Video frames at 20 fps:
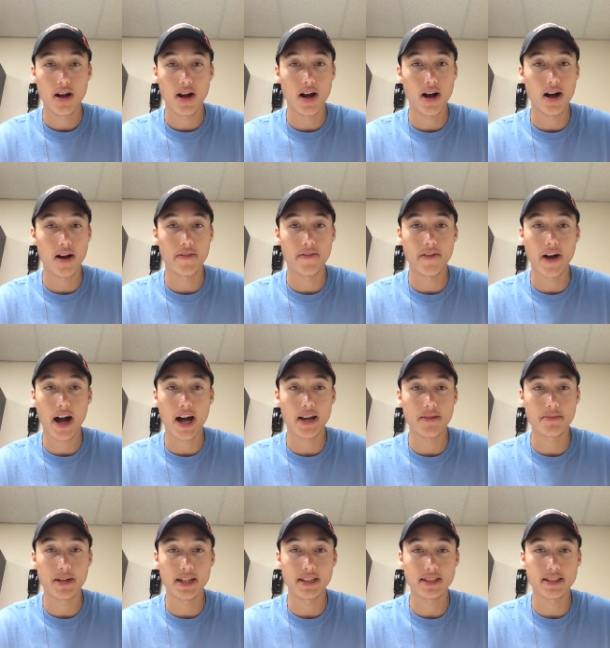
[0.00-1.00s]

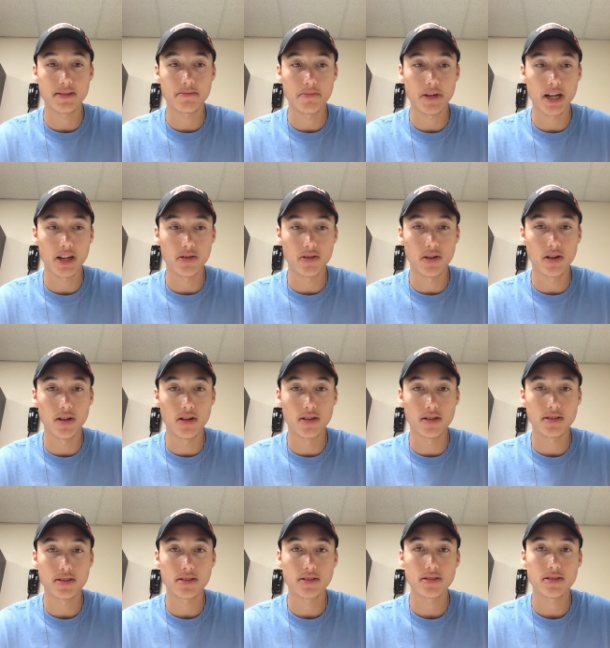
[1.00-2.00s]
vitamins and
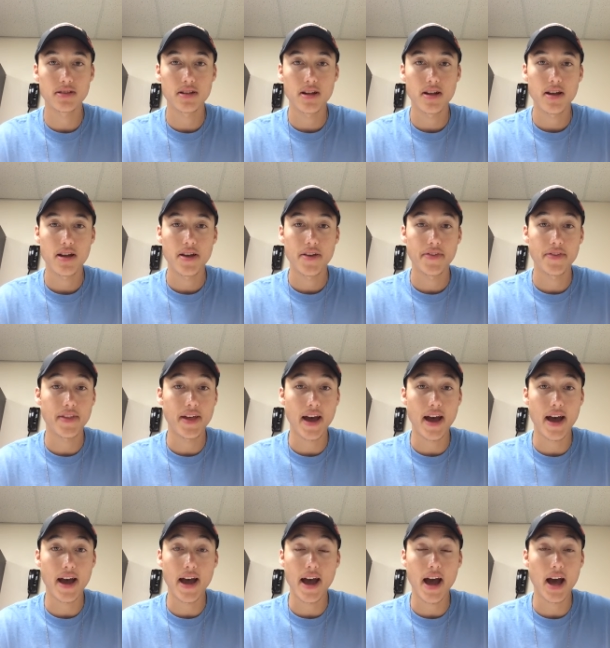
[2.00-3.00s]
minerals
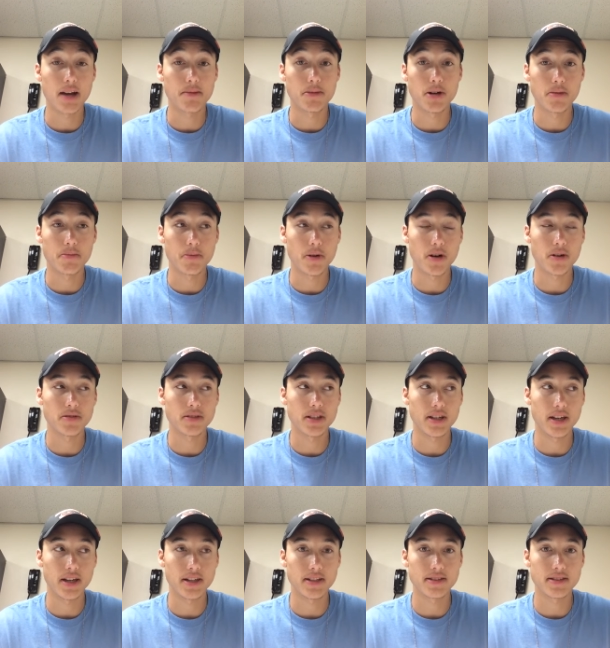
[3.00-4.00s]
that animal
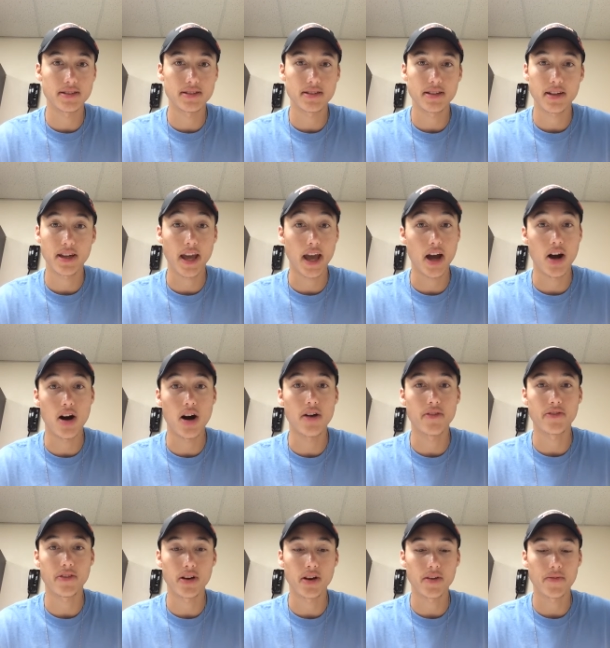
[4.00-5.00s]
proteins can't
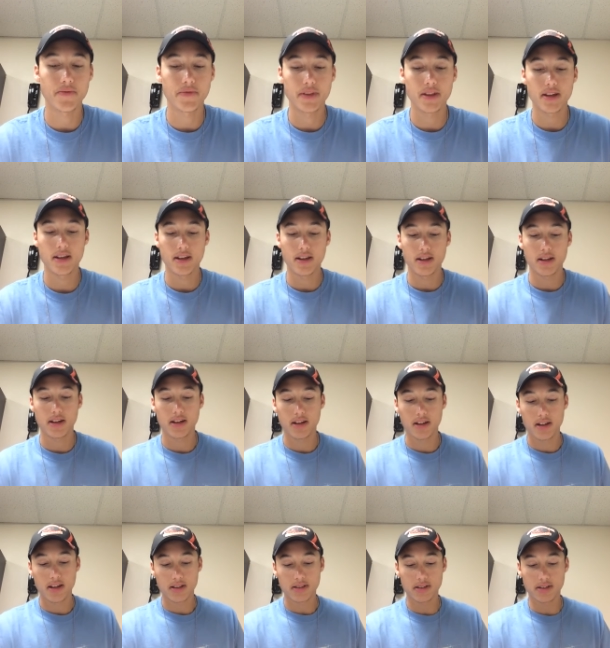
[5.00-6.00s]
offer.
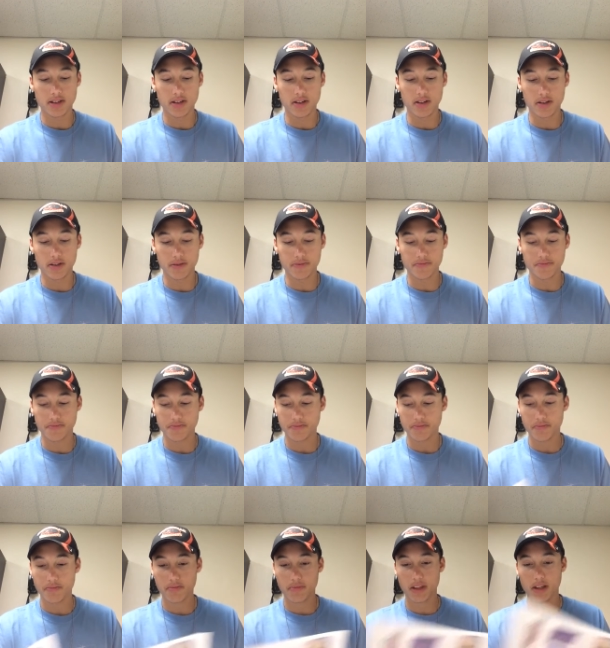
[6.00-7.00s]
So,
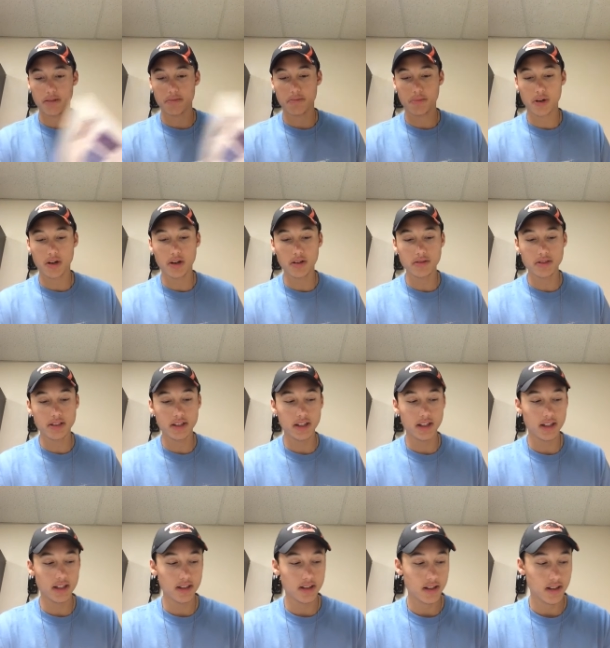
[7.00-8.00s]

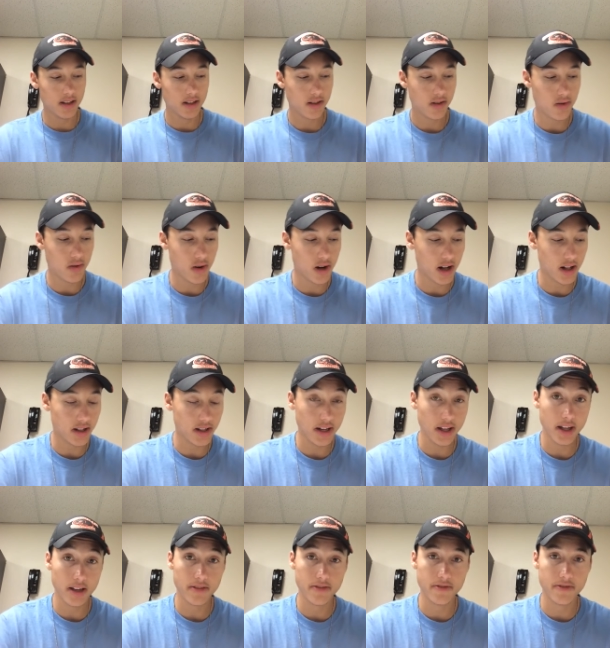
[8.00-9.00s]
protein
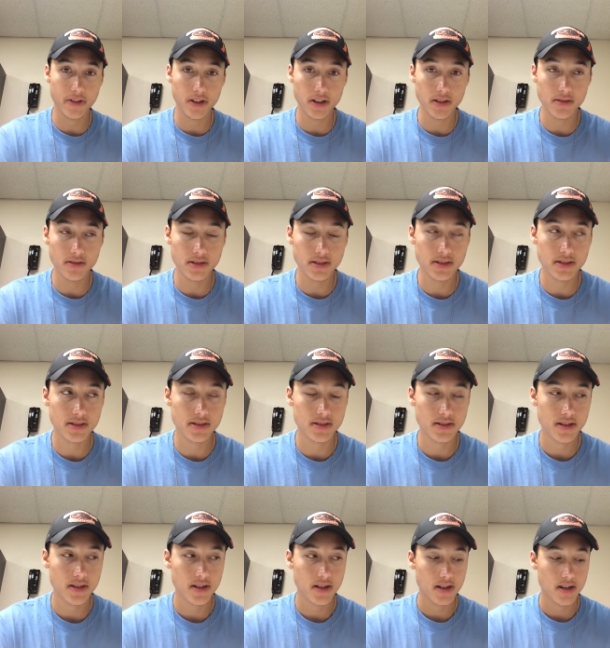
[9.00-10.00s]
quality in foods.
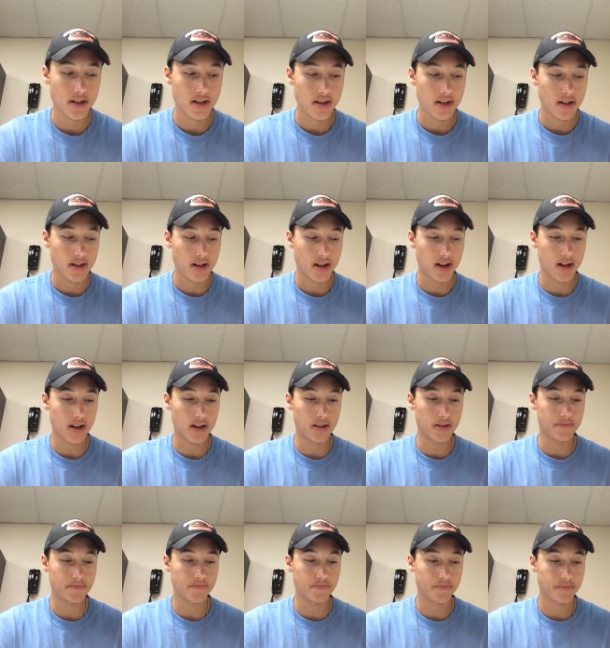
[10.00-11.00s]

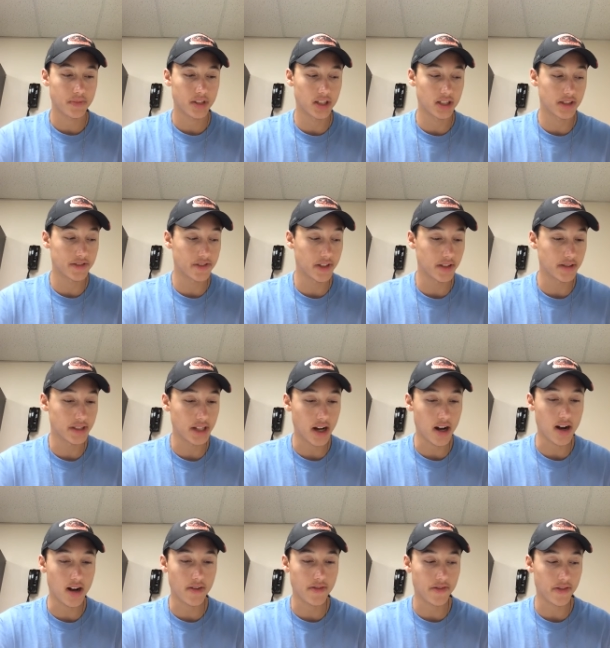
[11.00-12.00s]
There's foods that
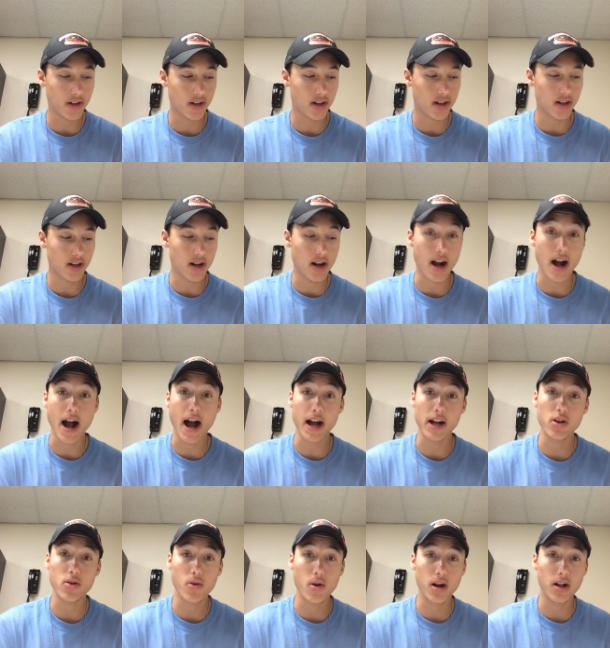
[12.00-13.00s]
offer a
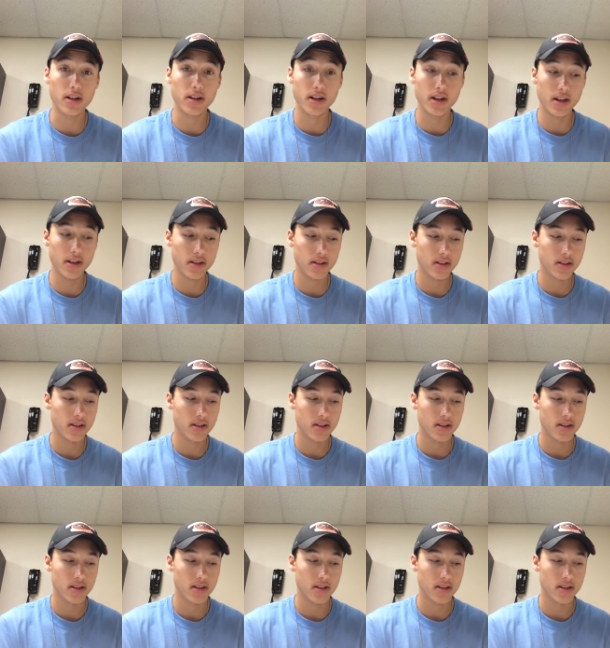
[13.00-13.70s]
high quality